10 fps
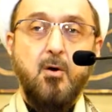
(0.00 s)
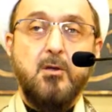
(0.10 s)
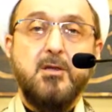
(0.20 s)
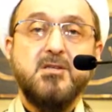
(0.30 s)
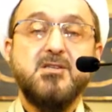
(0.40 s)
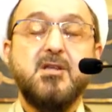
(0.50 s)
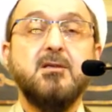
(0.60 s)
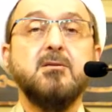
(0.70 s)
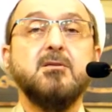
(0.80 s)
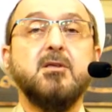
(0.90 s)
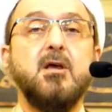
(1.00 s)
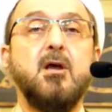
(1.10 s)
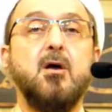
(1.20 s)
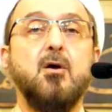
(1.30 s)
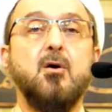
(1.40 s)
The
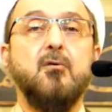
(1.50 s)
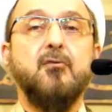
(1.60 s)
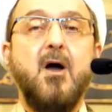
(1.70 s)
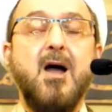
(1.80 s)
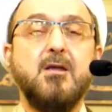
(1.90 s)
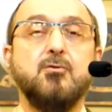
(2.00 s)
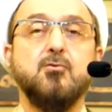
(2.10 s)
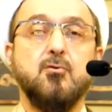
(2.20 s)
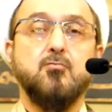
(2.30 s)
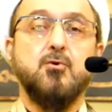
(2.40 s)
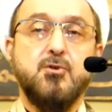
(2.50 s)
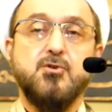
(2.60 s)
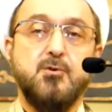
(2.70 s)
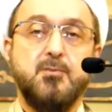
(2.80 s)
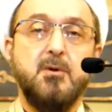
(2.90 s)
center of idol
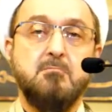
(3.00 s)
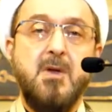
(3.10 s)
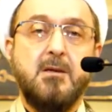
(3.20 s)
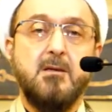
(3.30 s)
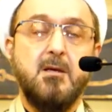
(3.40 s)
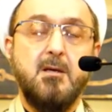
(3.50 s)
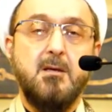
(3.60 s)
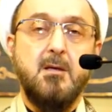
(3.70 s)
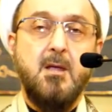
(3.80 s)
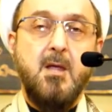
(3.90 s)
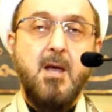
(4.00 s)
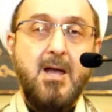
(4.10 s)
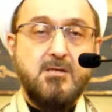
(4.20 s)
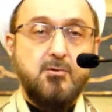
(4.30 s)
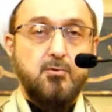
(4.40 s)
worshipping Mecca
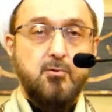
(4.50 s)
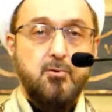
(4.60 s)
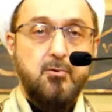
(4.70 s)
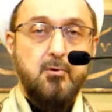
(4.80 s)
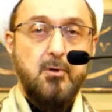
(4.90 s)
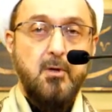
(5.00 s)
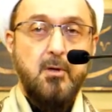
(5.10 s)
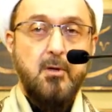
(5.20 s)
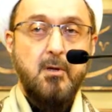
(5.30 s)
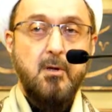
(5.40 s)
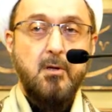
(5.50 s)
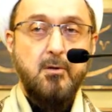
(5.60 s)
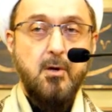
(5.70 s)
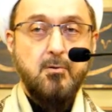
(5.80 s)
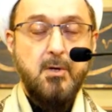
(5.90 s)
has to call
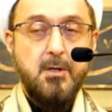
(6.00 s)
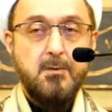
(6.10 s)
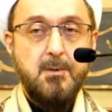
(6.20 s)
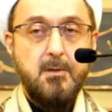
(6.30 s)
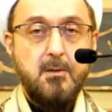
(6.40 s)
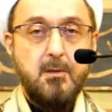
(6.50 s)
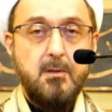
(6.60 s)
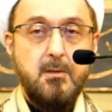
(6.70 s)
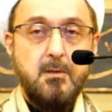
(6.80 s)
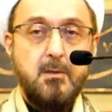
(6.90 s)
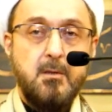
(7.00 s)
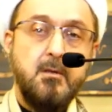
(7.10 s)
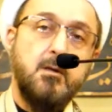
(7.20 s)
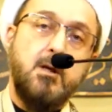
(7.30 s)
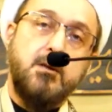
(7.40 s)
Allahu Akbar
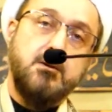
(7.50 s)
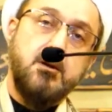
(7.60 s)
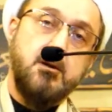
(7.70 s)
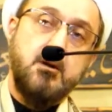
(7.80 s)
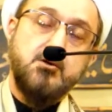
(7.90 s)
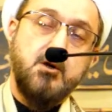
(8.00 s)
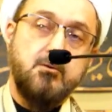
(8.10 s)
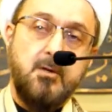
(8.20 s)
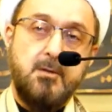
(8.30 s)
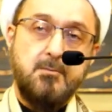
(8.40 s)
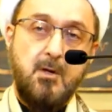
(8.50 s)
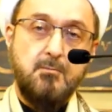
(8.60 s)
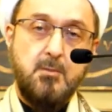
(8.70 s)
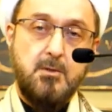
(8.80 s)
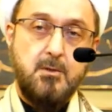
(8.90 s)
and then Ashhadu anna
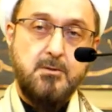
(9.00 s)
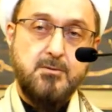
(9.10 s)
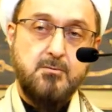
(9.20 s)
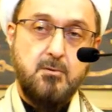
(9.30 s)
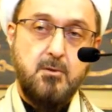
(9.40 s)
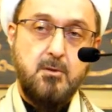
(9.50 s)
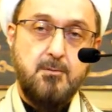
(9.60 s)
Muhammadan Rasulullah.